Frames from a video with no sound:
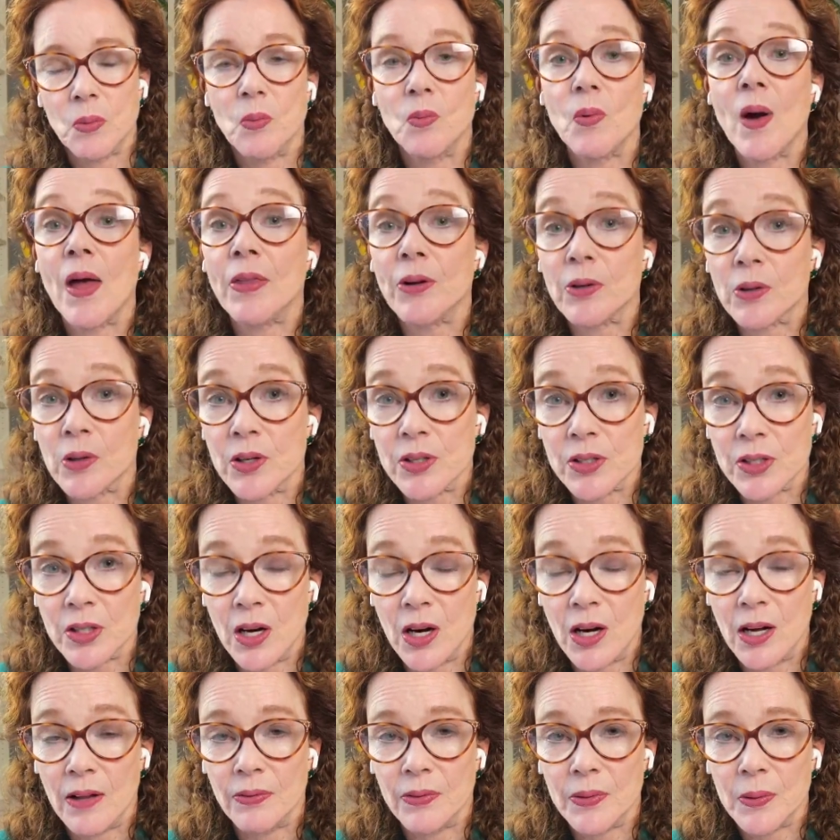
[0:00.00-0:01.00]
whether or
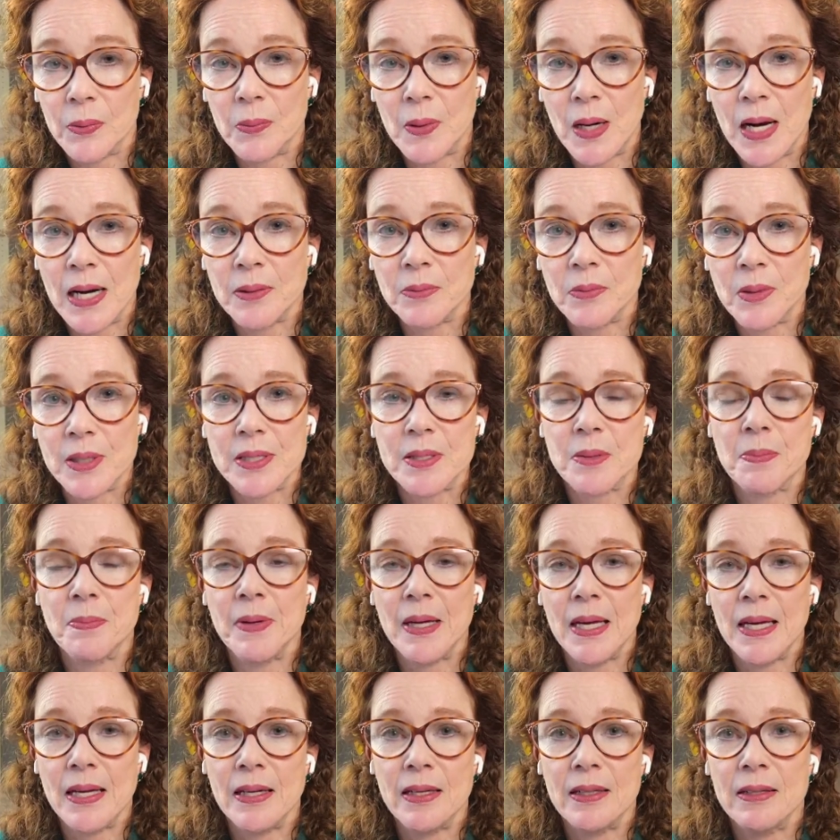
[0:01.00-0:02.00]
not the wine was
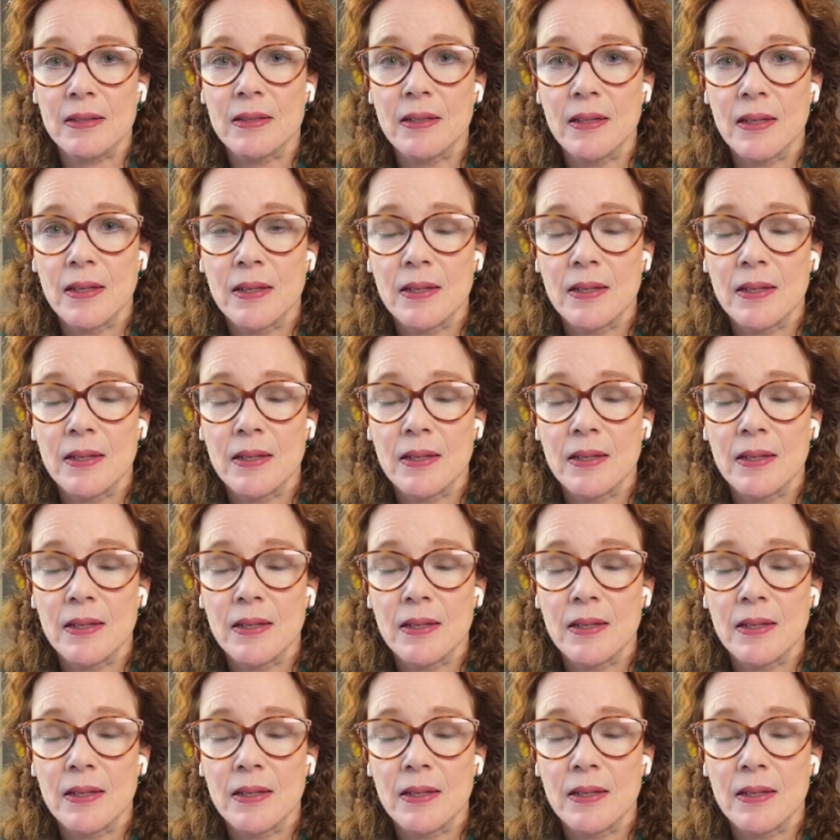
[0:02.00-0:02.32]
made